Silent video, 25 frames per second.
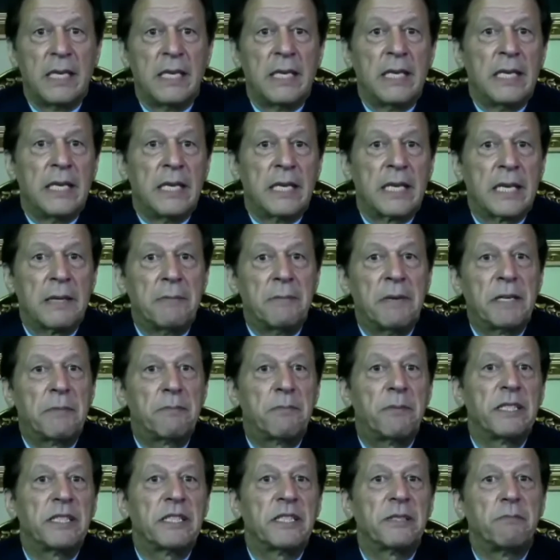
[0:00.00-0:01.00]

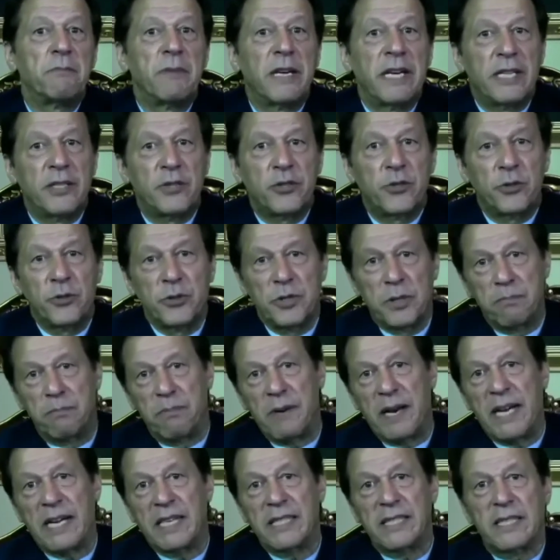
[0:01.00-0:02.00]
Commitments made through the
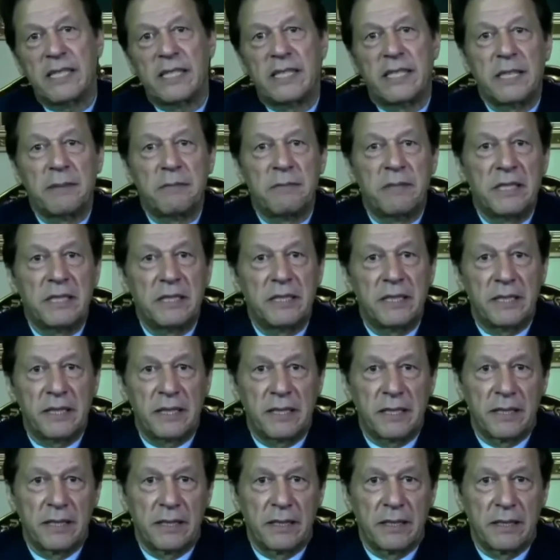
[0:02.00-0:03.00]
Paris agreements
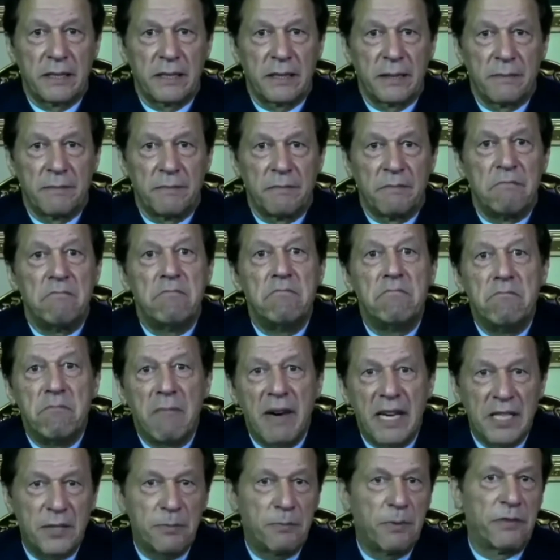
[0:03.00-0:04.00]

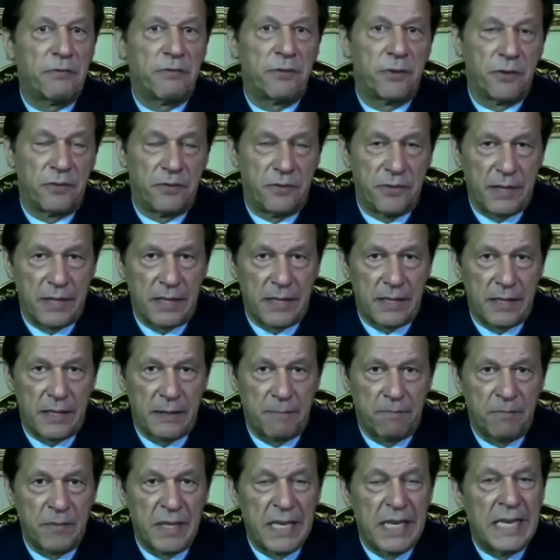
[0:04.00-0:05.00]
must be fulfilled.
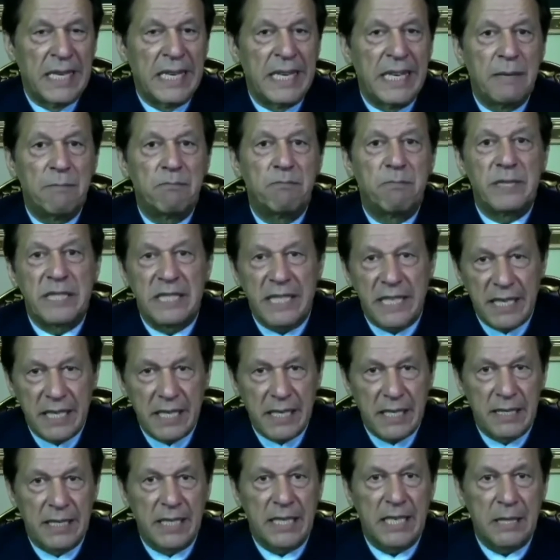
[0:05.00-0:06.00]
In particular,
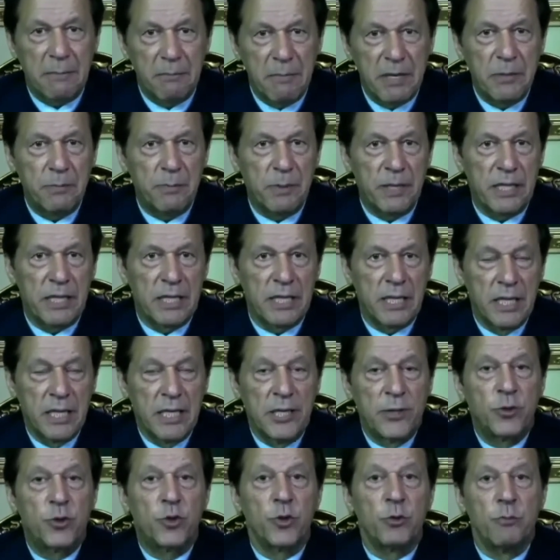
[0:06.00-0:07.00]
the commitment
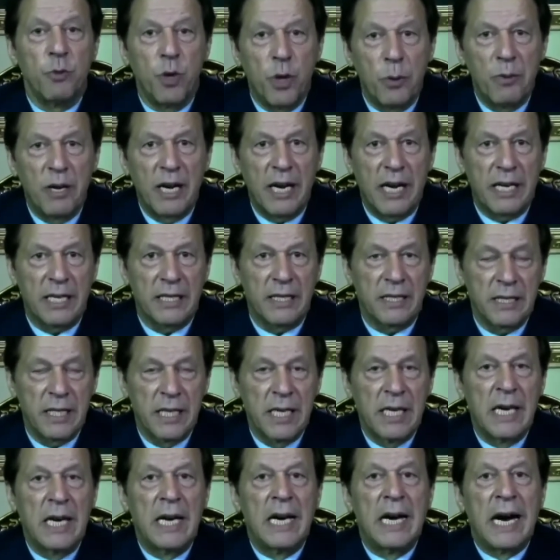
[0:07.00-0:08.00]
to mobilize
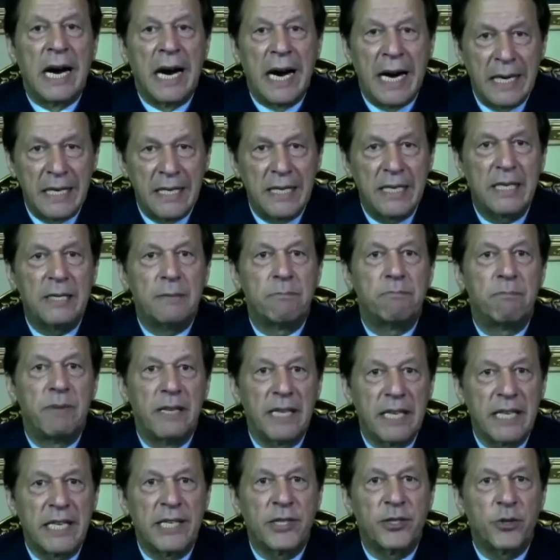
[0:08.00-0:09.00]
$100
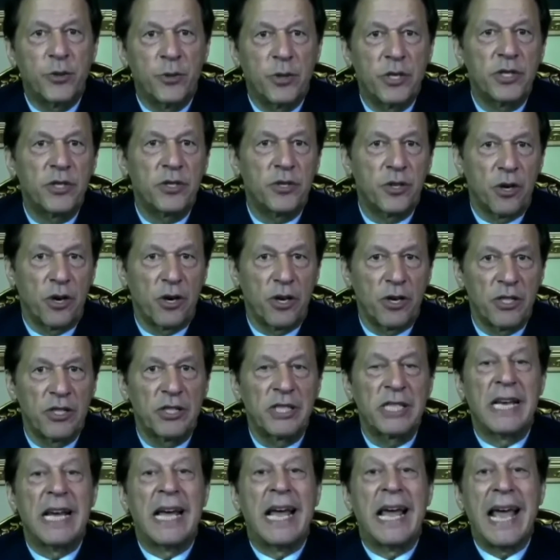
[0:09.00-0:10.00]
billion
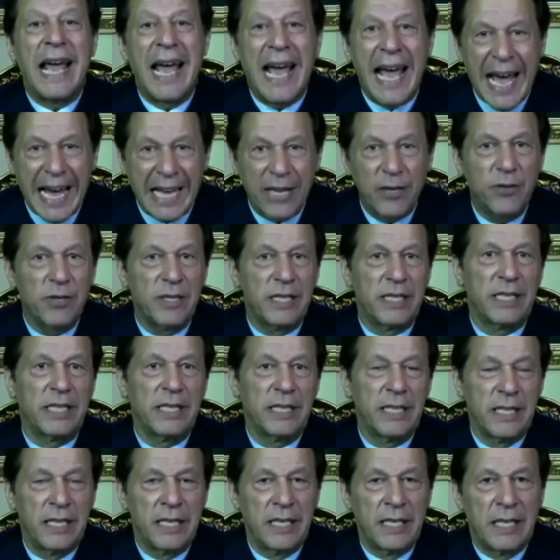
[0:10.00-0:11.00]
annually
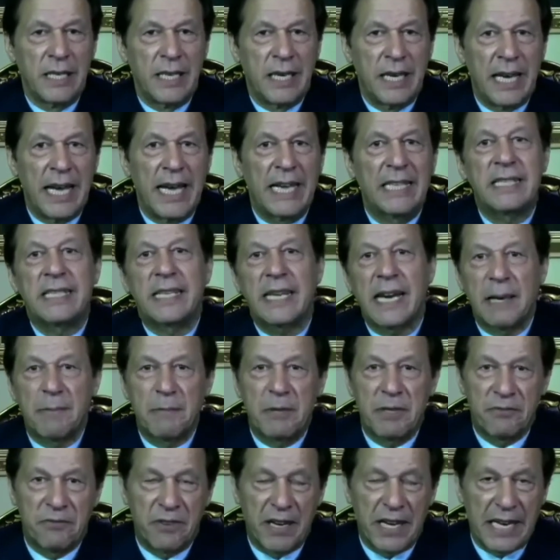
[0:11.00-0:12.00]
as climate
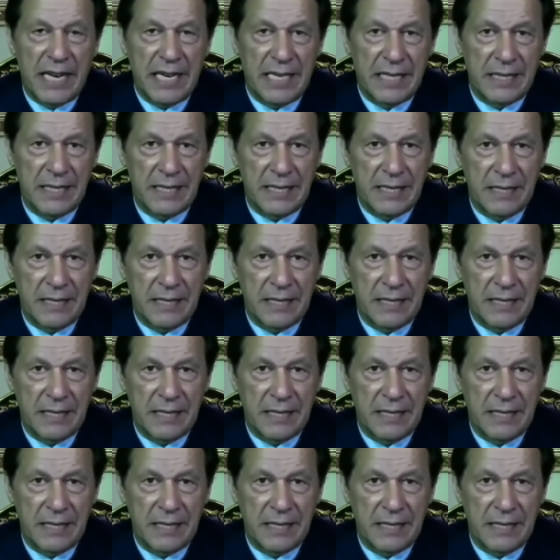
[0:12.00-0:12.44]
finance.